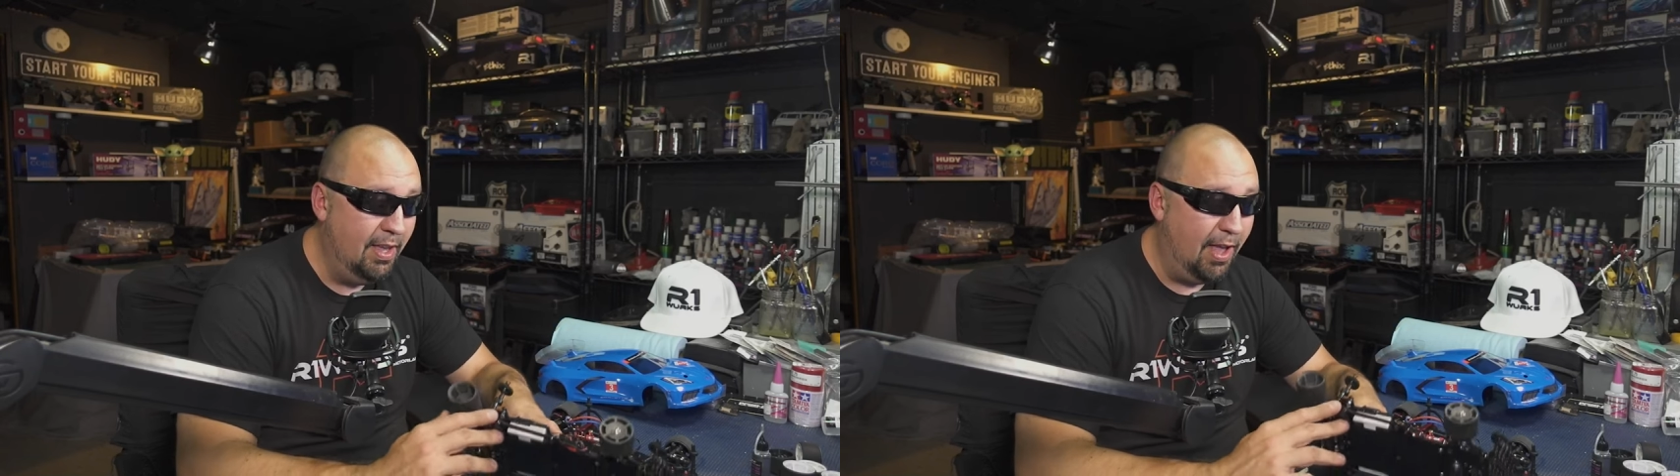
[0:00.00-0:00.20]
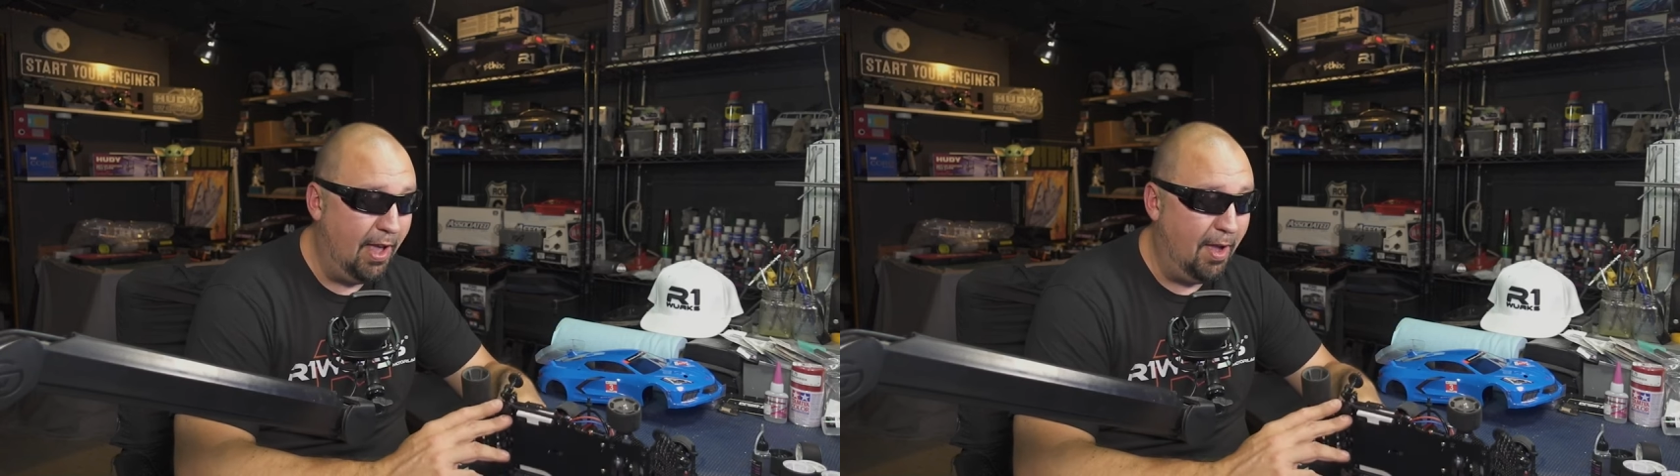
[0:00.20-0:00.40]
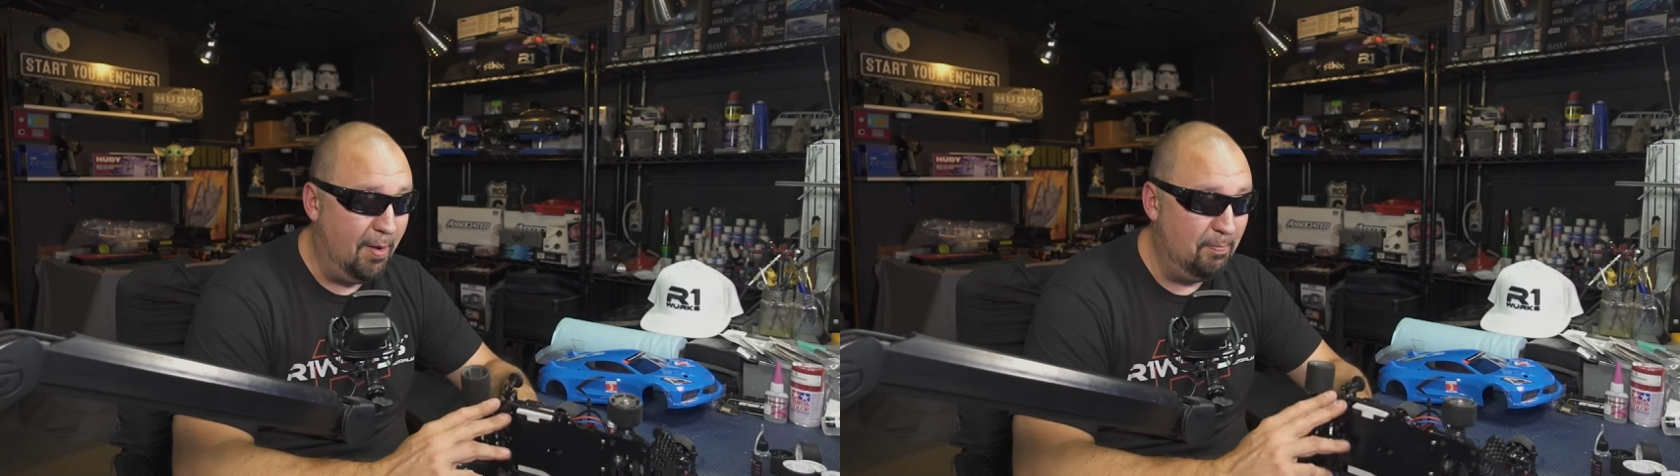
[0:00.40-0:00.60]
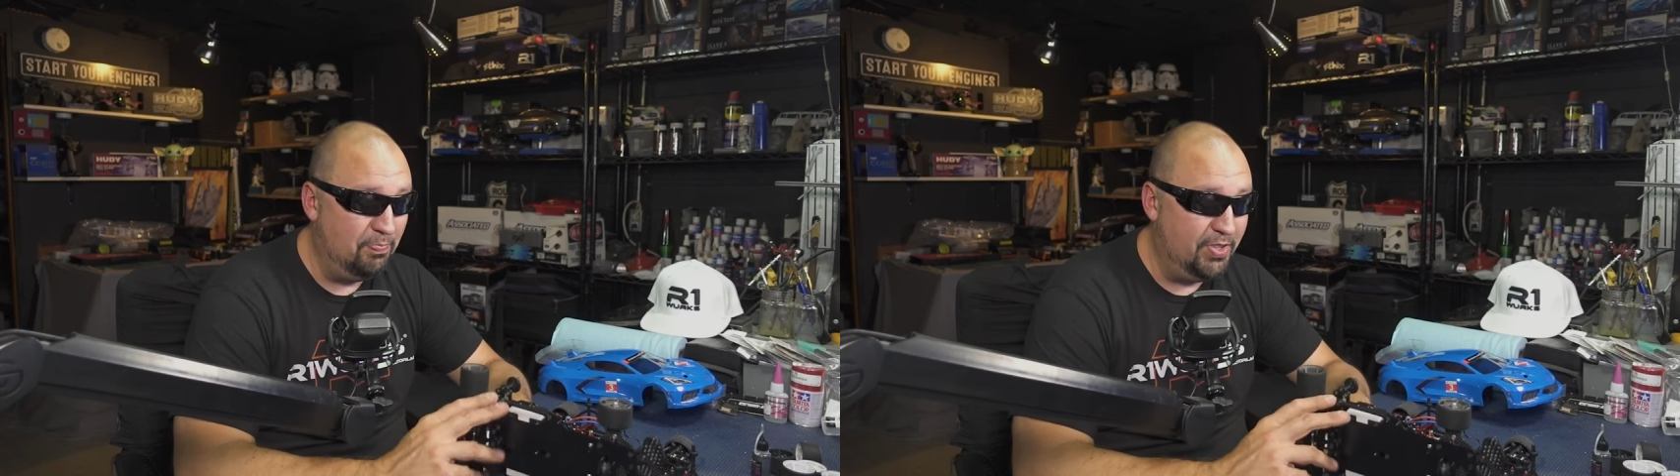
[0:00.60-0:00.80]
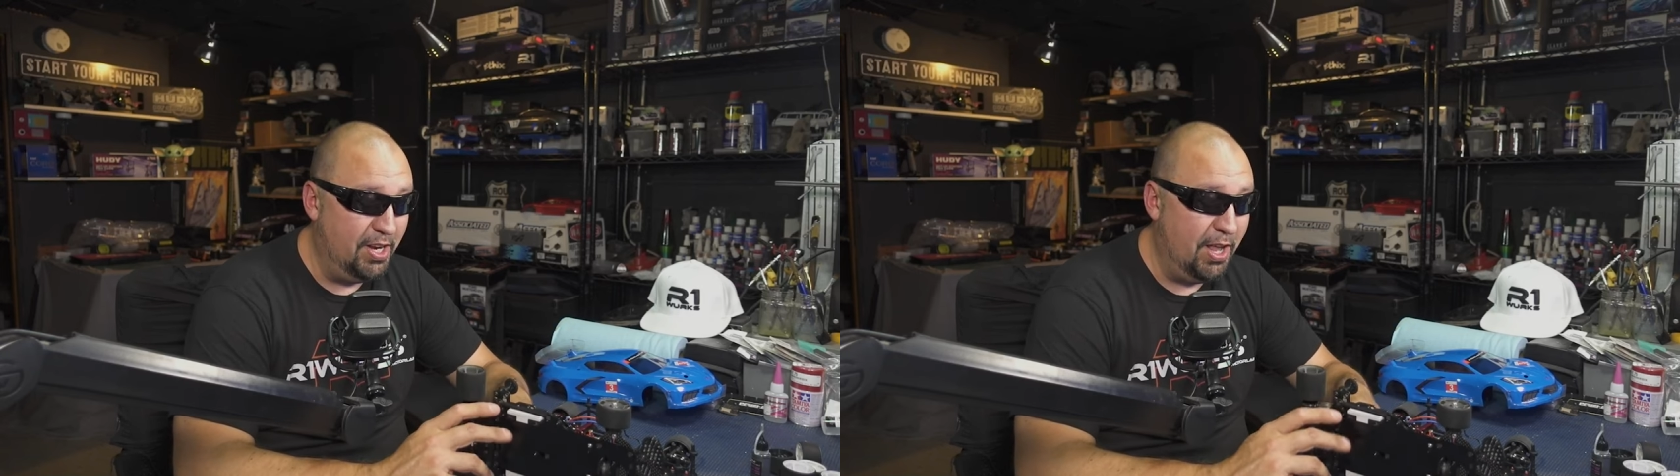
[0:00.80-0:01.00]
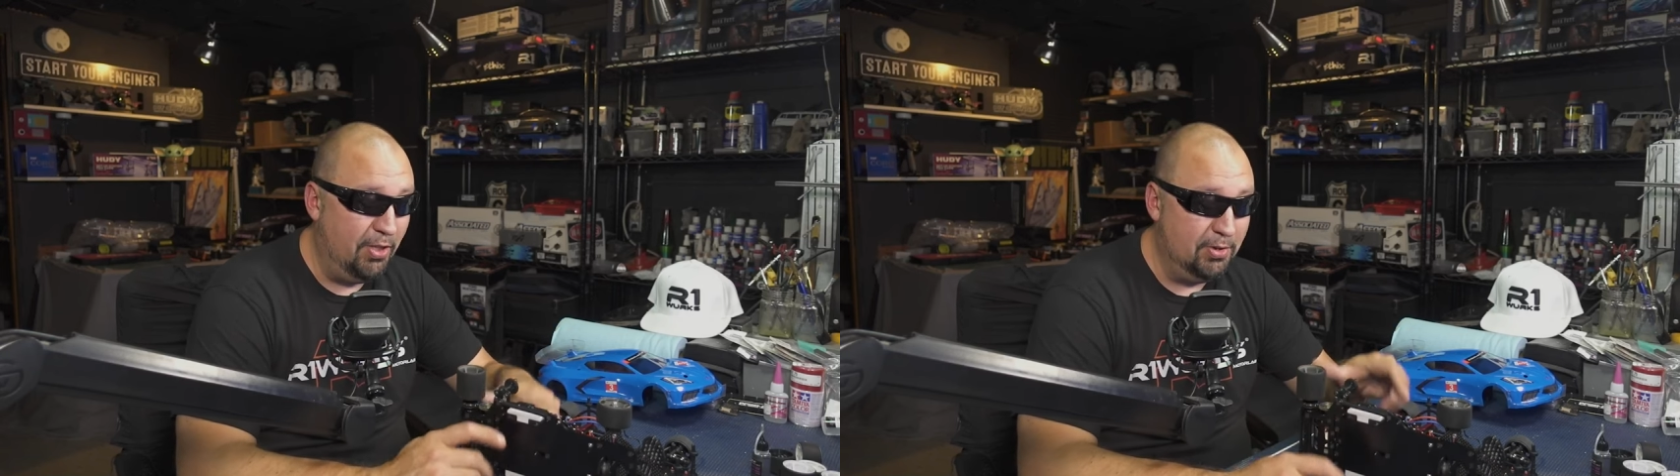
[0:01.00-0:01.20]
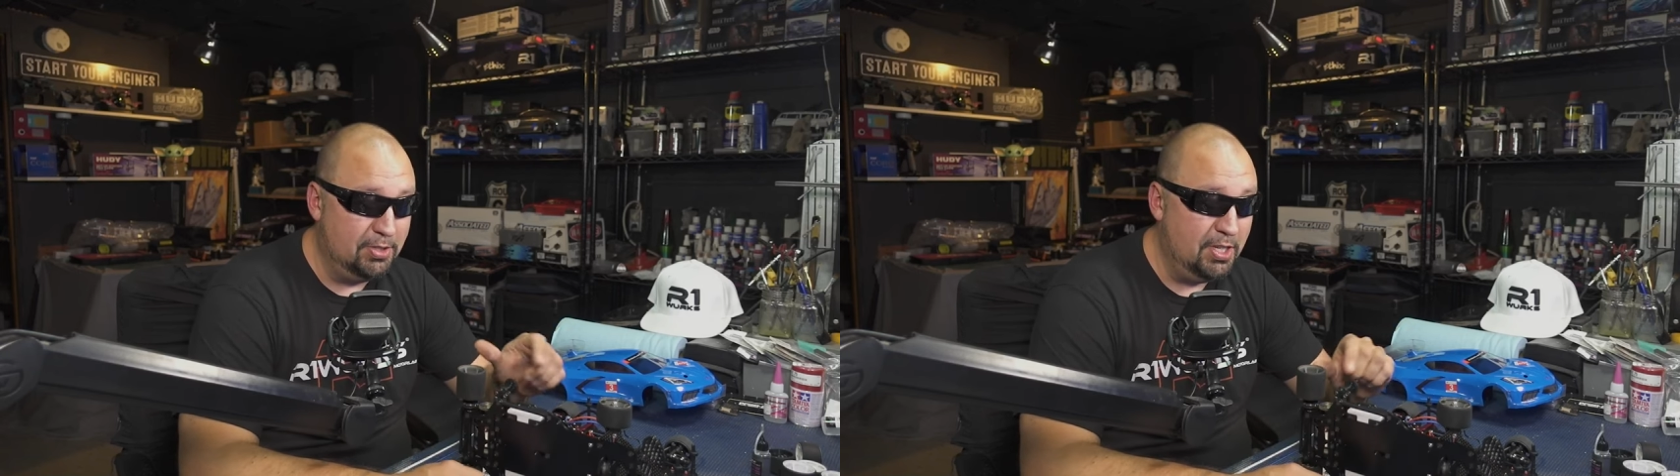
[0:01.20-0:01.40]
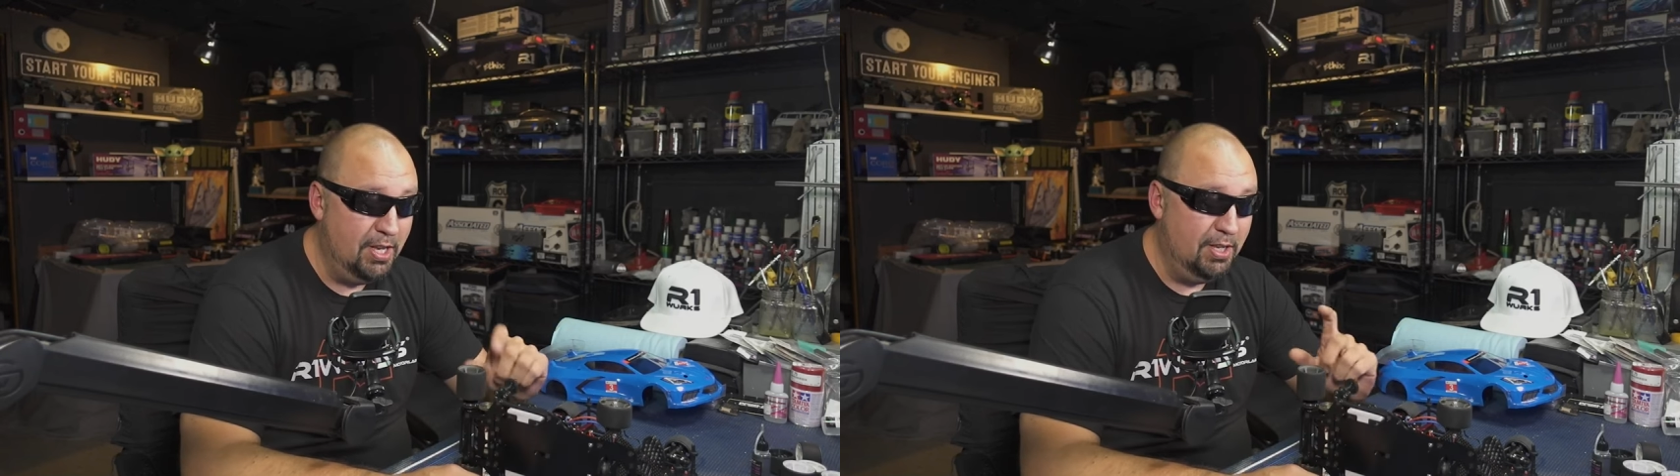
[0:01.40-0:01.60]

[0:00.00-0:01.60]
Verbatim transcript: Um, you know, there's